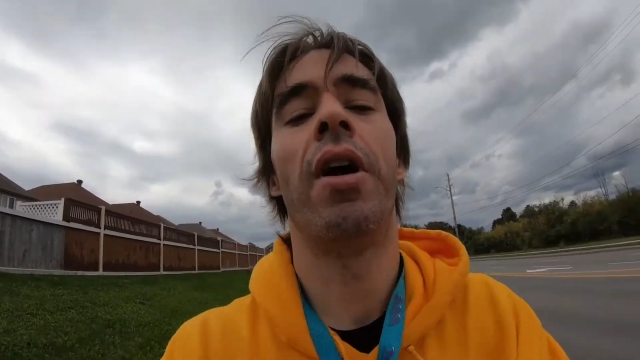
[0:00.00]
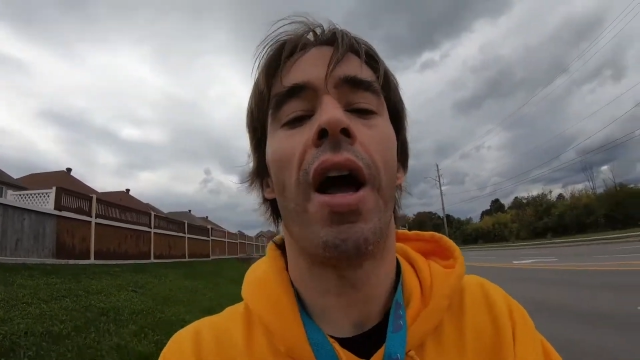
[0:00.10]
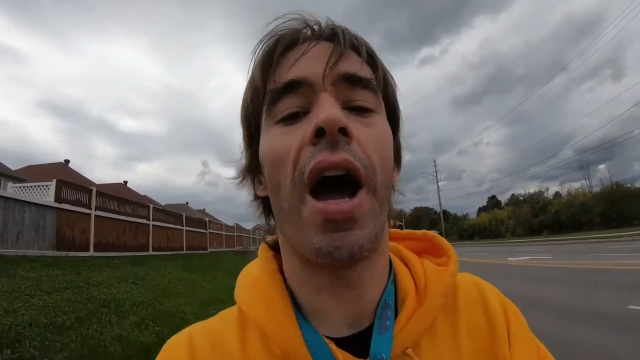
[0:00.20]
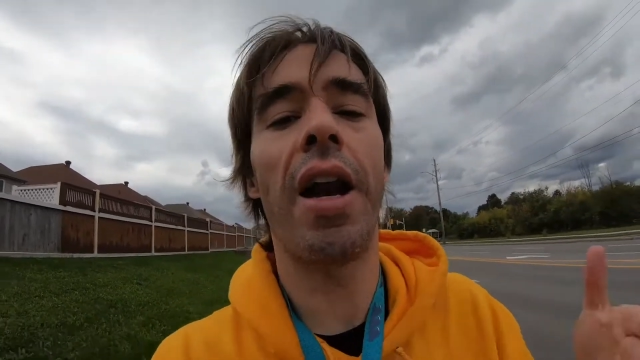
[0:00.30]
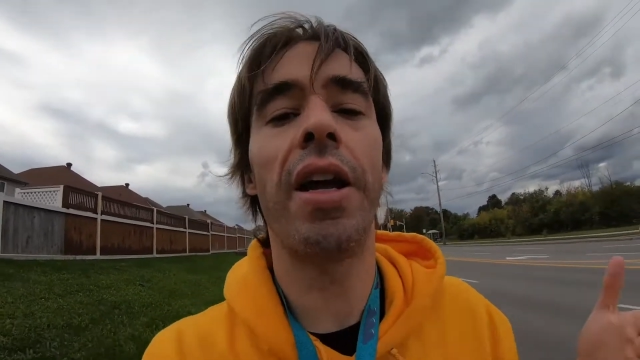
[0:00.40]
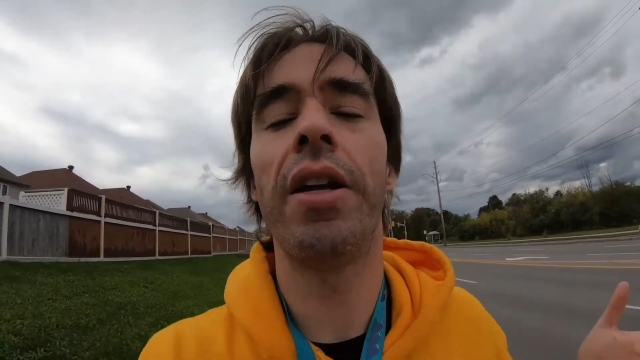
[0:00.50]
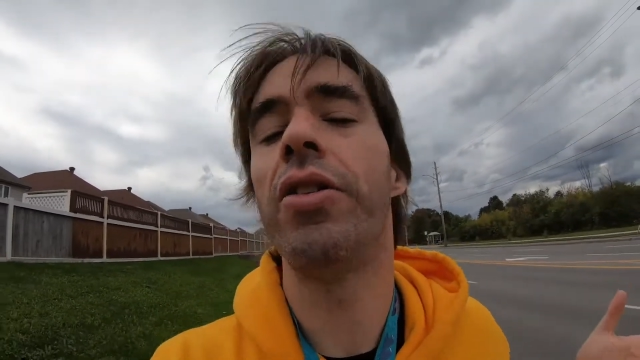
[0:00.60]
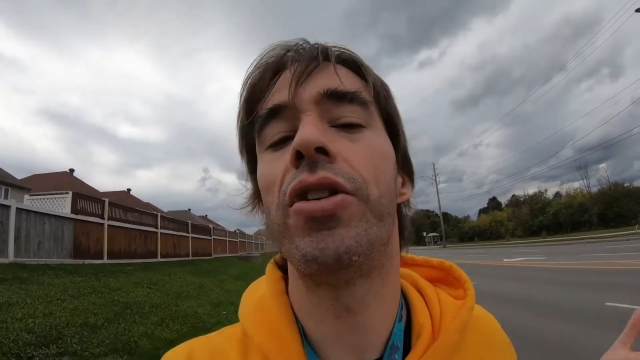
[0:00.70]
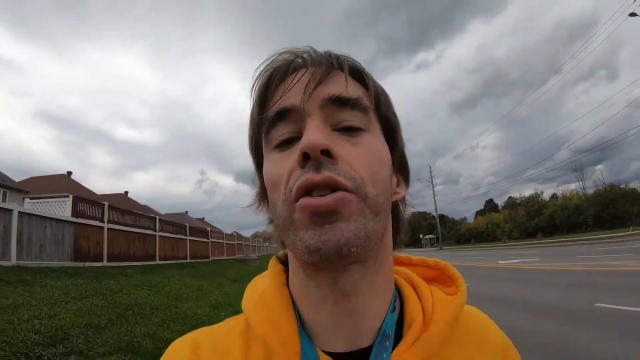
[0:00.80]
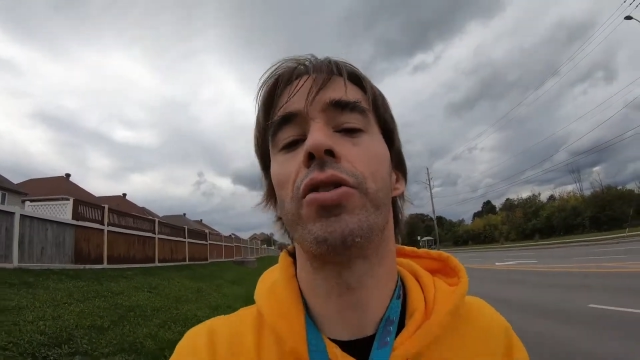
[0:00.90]
adding an
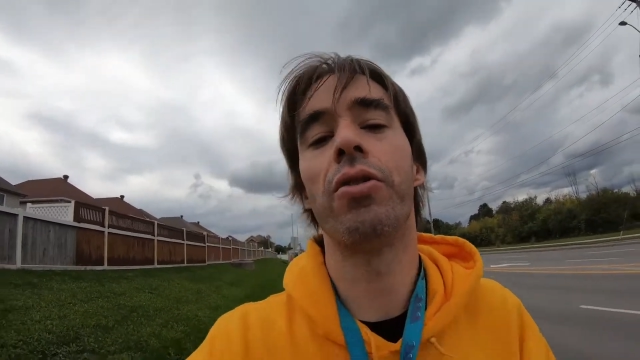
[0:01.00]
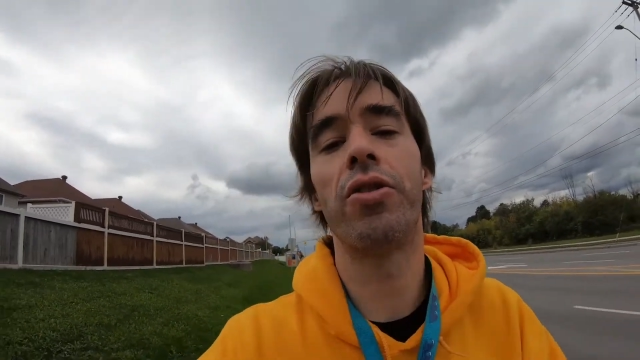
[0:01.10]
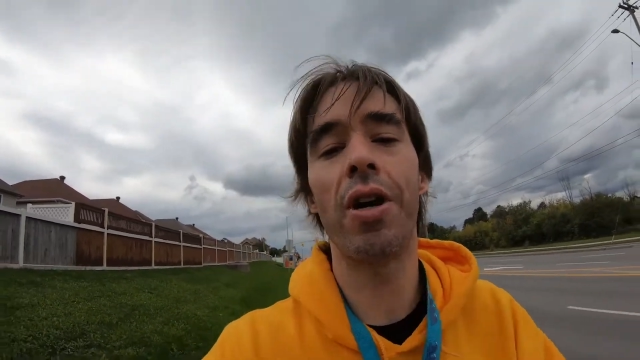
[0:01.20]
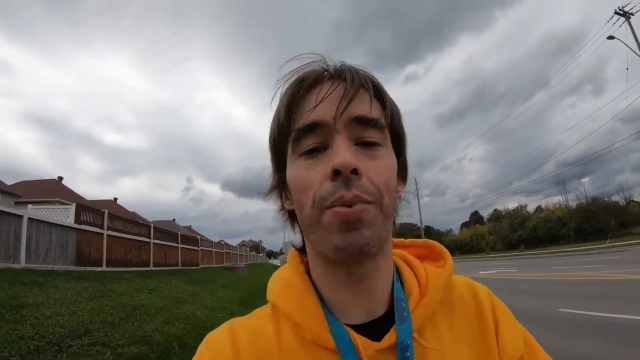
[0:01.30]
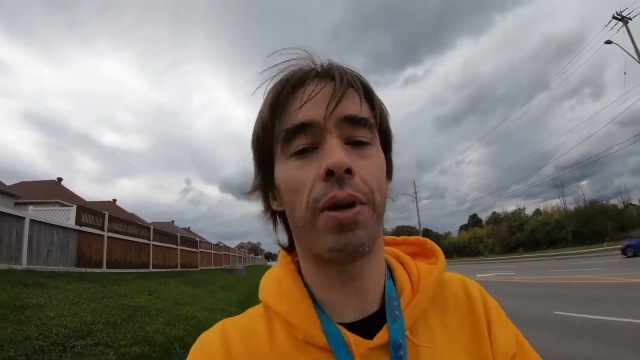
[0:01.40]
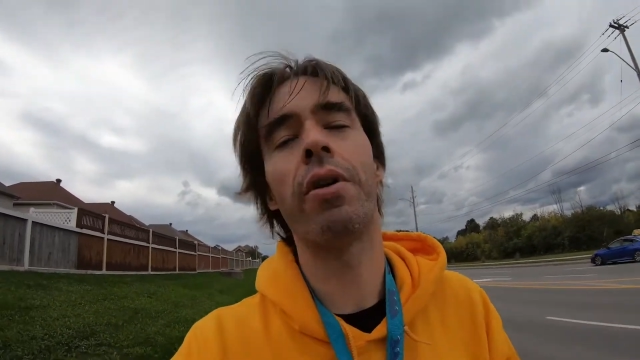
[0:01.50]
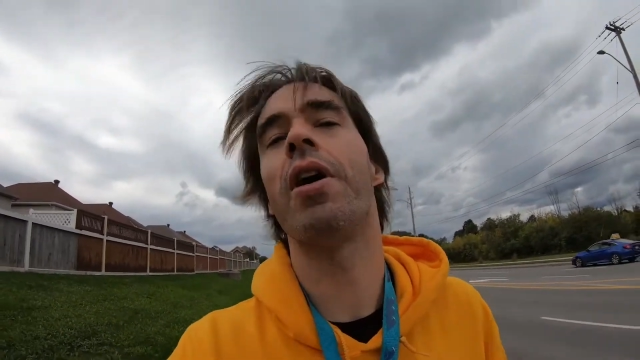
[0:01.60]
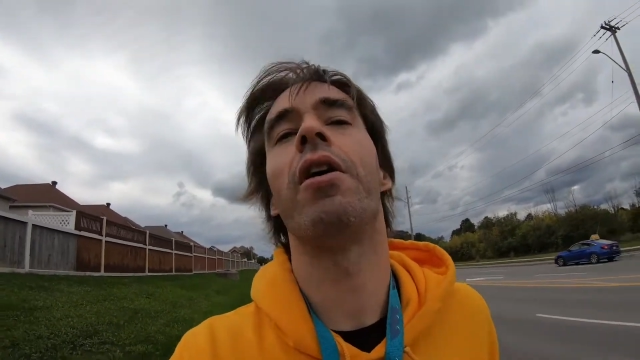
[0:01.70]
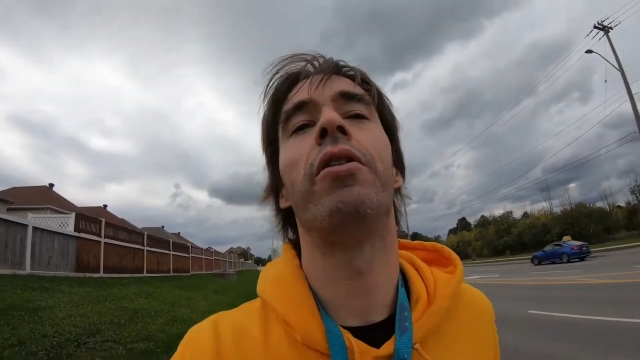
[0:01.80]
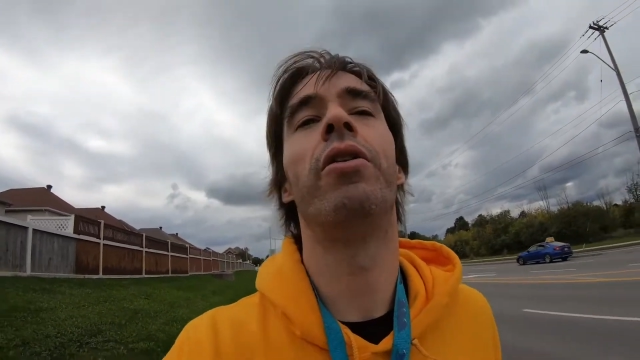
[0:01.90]
additional dumping
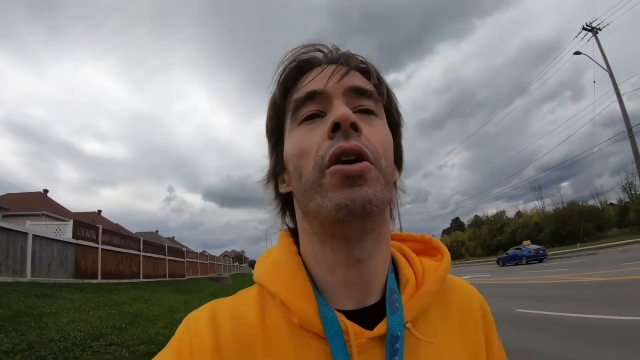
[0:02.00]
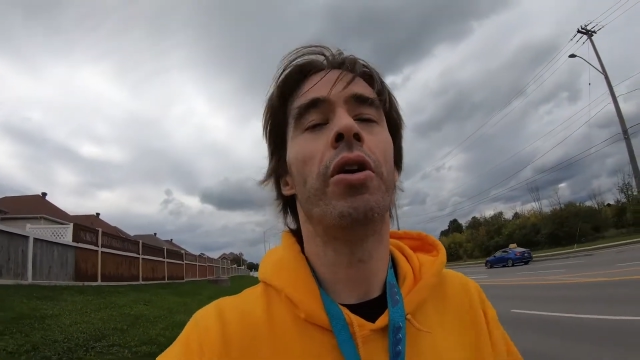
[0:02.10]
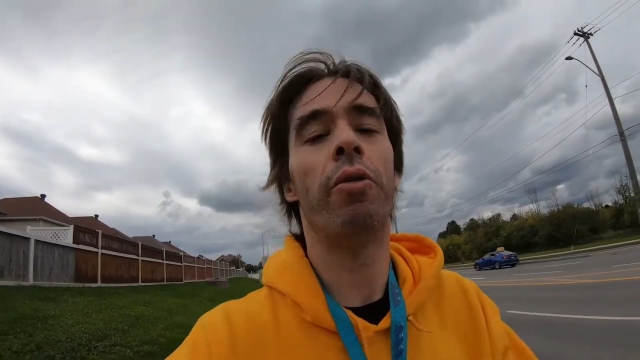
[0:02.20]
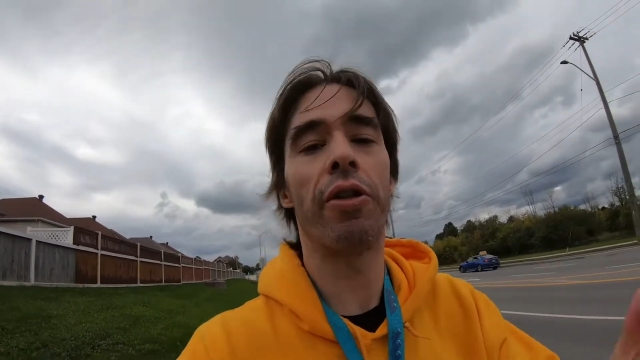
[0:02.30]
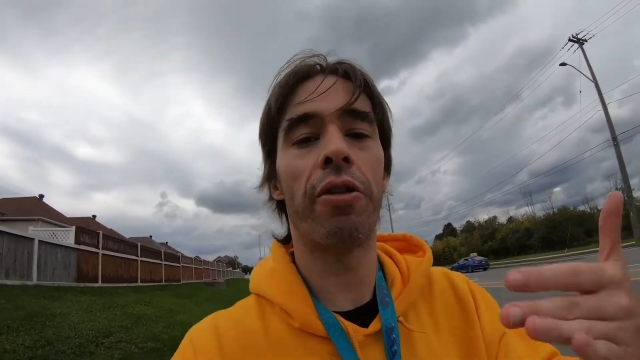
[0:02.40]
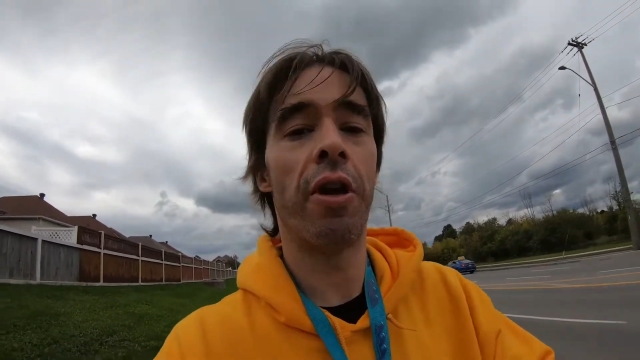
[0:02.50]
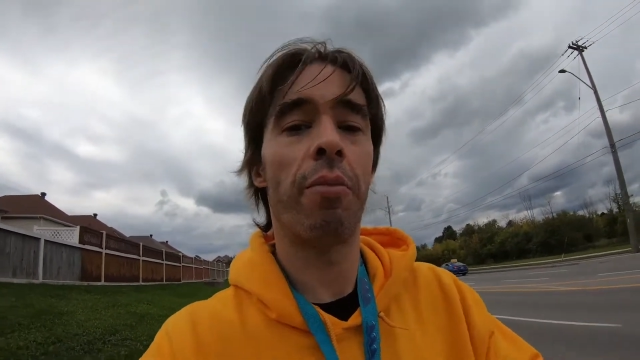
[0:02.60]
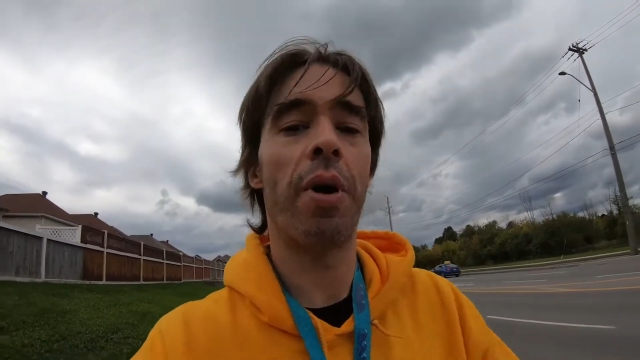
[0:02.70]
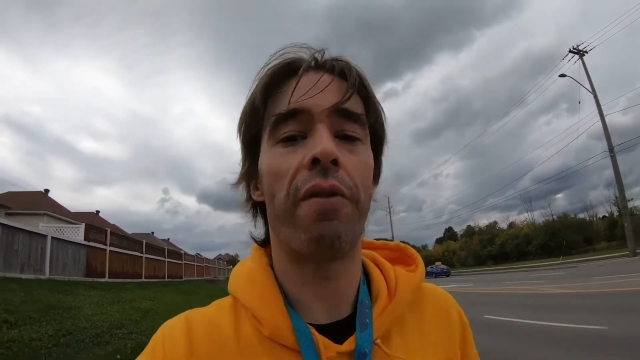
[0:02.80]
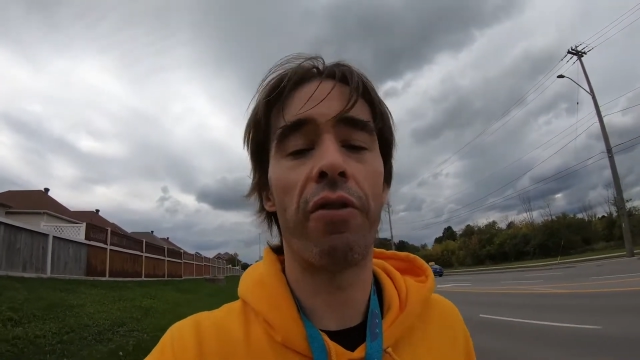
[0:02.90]
ground with
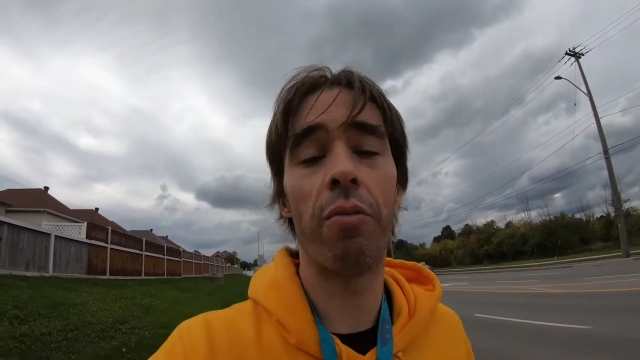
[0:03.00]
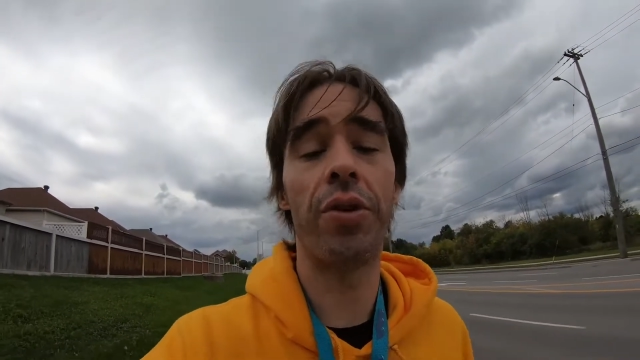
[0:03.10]
my verbal